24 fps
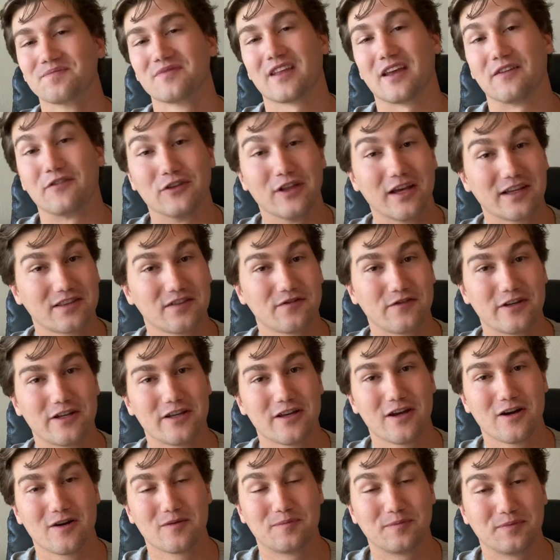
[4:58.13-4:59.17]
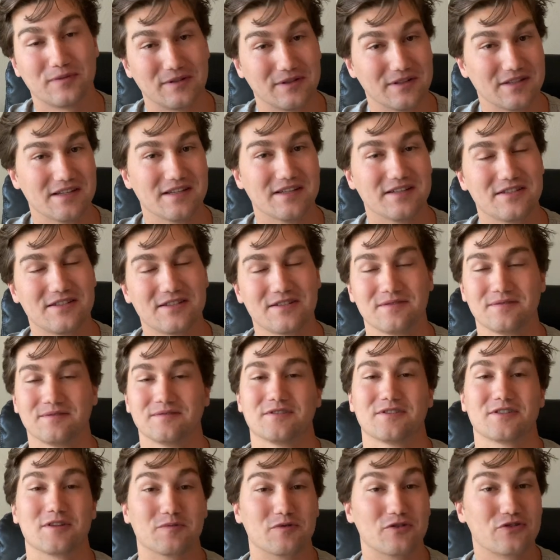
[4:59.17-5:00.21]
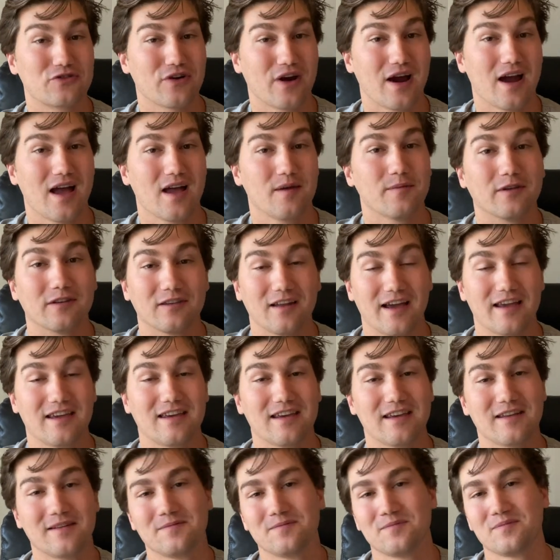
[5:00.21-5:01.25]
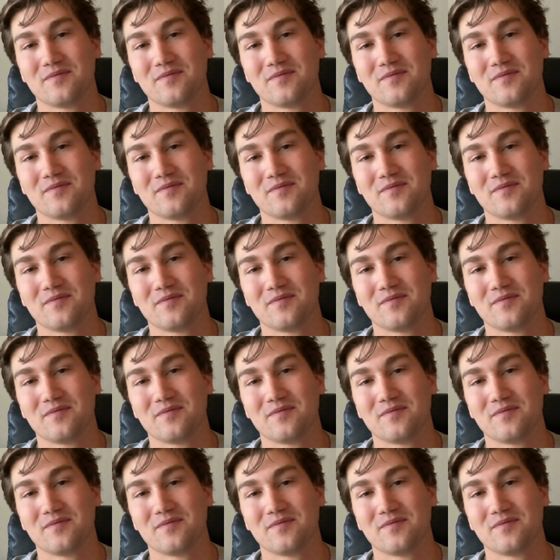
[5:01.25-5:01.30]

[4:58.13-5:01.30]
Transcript: If you liked the video, please subscribe and like it.